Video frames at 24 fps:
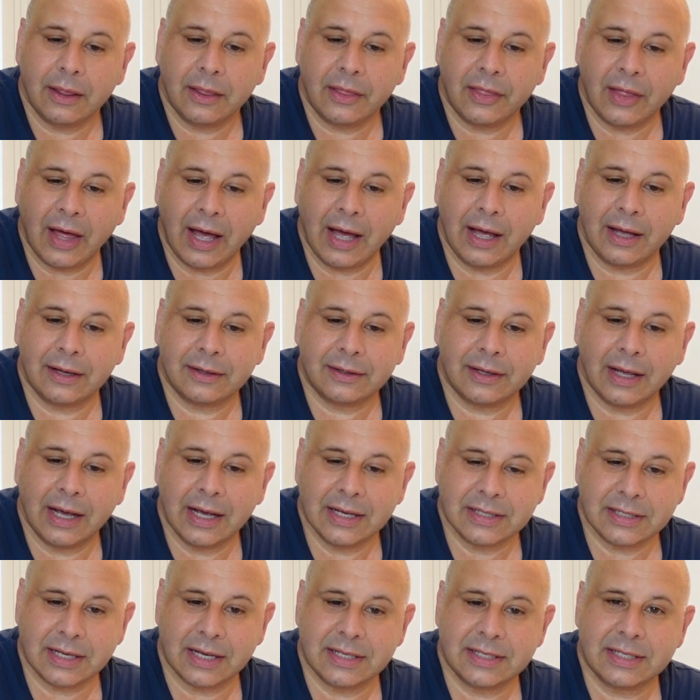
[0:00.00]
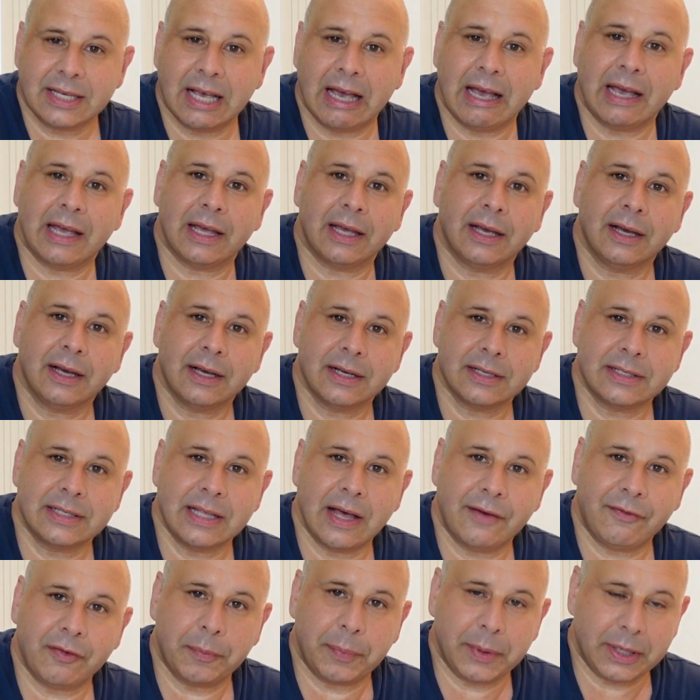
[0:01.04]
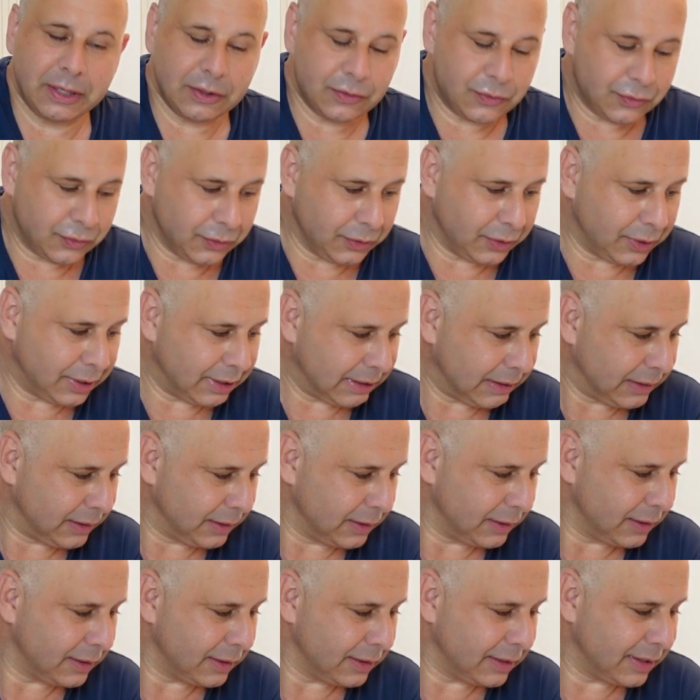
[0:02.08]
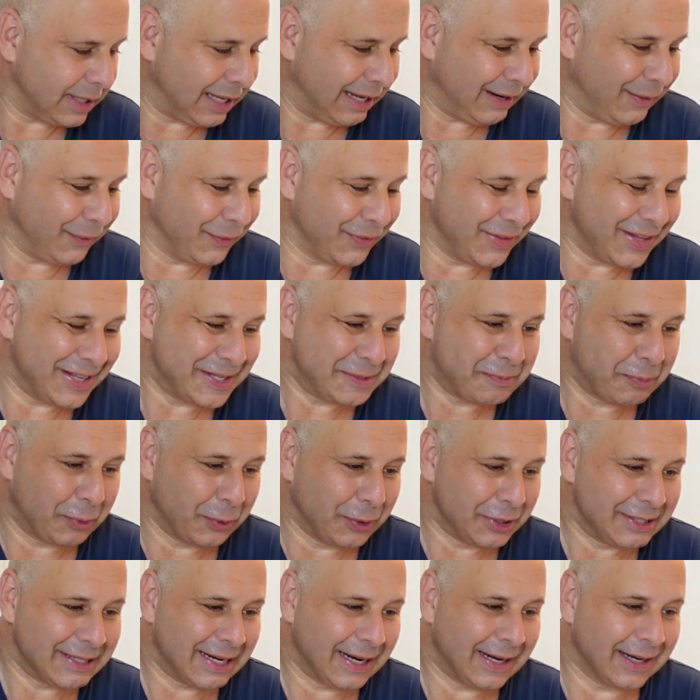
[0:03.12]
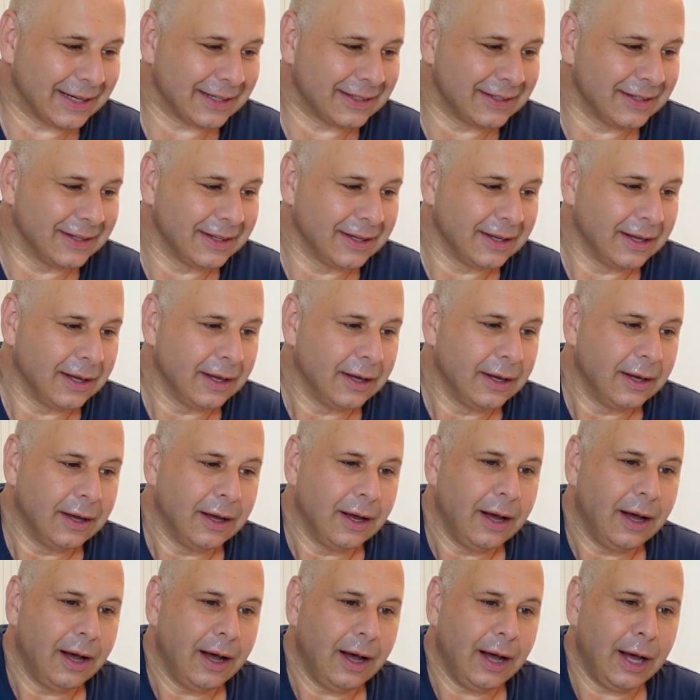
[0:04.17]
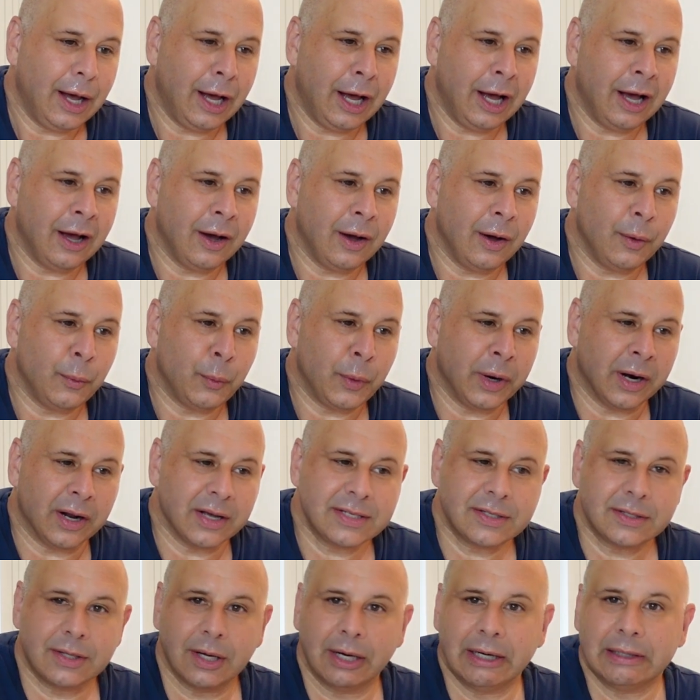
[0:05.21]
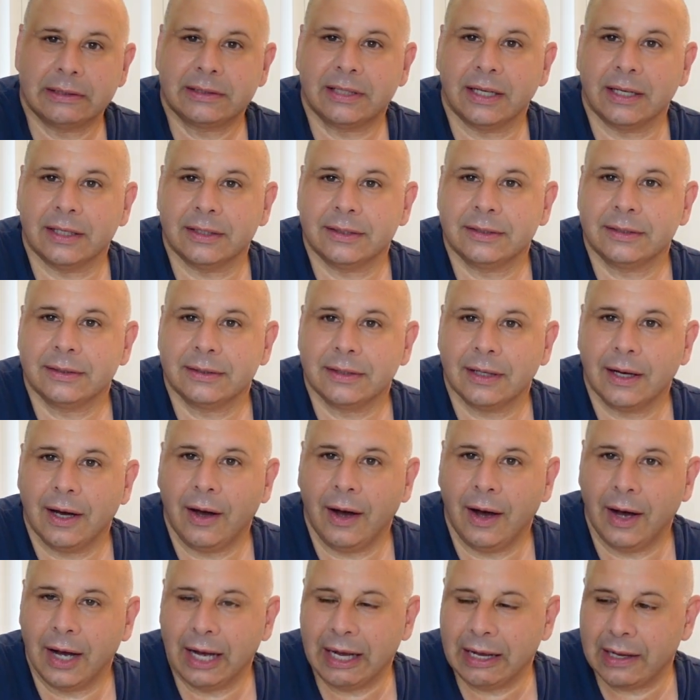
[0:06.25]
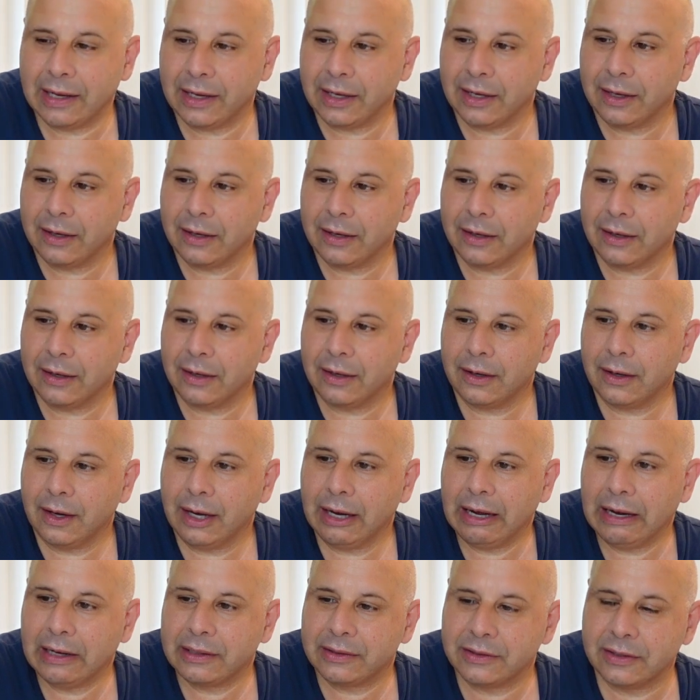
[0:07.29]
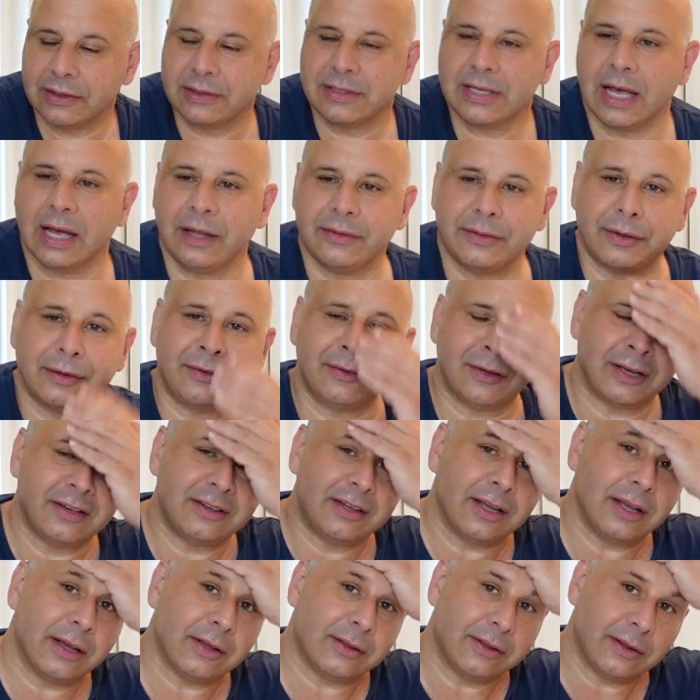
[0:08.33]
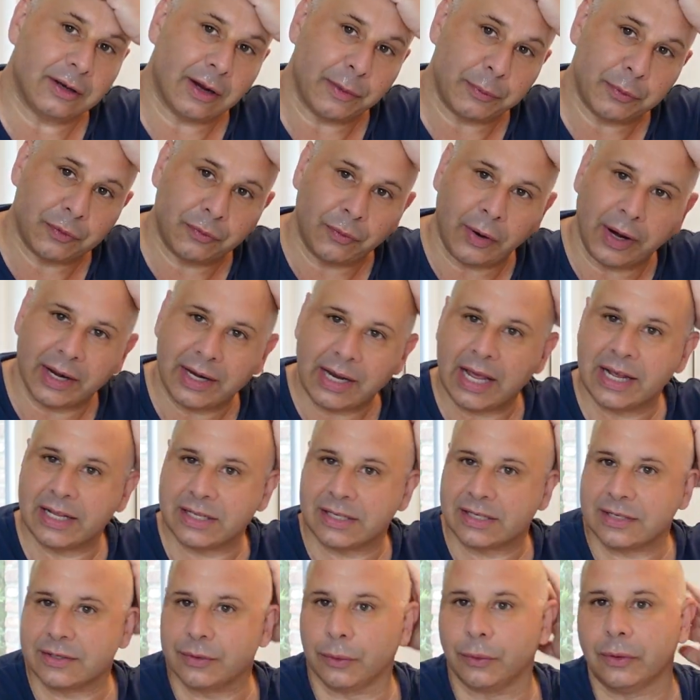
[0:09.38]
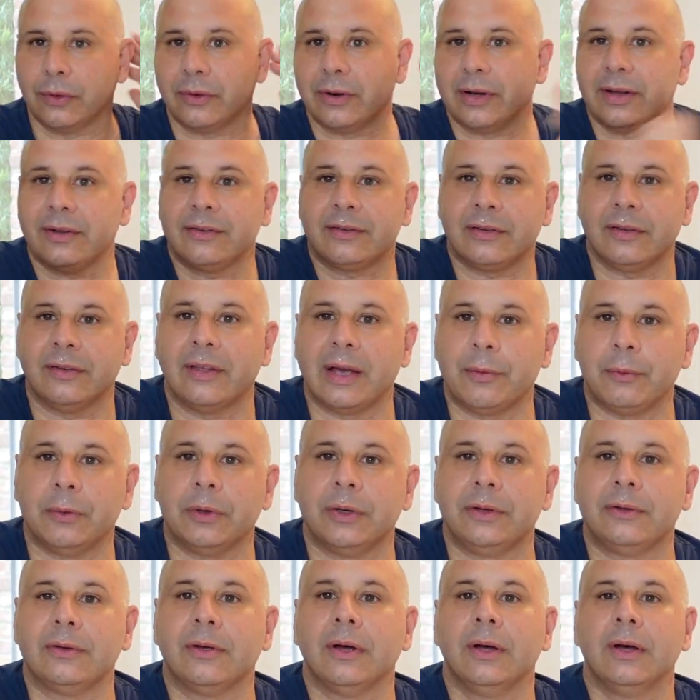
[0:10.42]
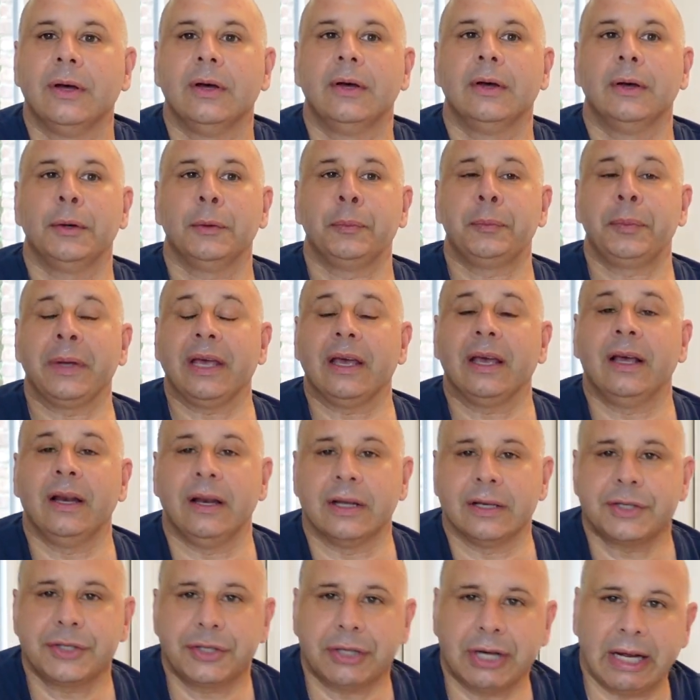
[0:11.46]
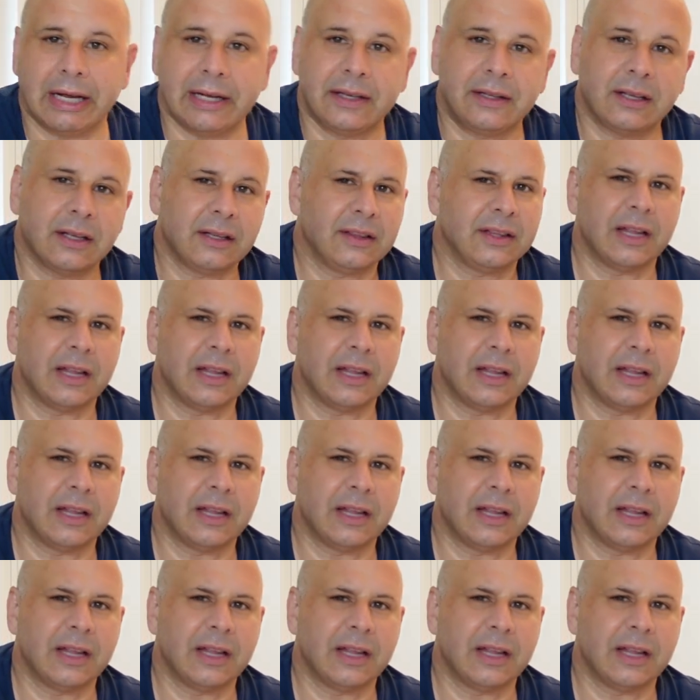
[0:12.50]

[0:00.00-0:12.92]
that, as I say, has never been truer than on this project. When I started, I just had this idea that I would write 8 stories and they would be illustrated